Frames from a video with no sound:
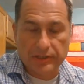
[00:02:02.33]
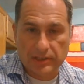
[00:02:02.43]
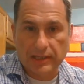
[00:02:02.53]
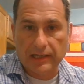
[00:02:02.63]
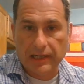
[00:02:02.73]

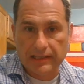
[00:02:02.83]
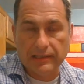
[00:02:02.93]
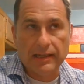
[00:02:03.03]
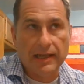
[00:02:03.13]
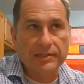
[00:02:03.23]
just I
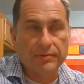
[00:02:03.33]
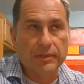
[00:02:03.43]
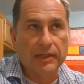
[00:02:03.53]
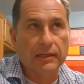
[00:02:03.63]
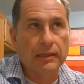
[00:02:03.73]
did last
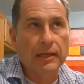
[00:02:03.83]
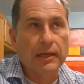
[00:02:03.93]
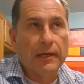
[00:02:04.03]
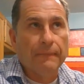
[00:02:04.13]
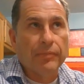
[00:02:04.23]
week, and
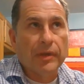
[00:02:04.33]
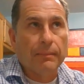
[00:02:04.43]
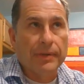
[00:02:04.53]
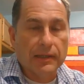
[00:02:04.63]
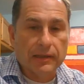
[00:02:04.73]

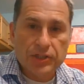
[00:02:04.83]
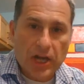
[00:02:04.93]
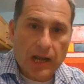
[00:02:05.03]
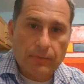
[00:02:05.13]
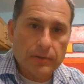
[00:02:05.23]
pick the
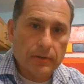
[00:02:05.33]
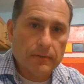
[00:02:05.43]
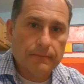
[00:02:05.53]
chapter,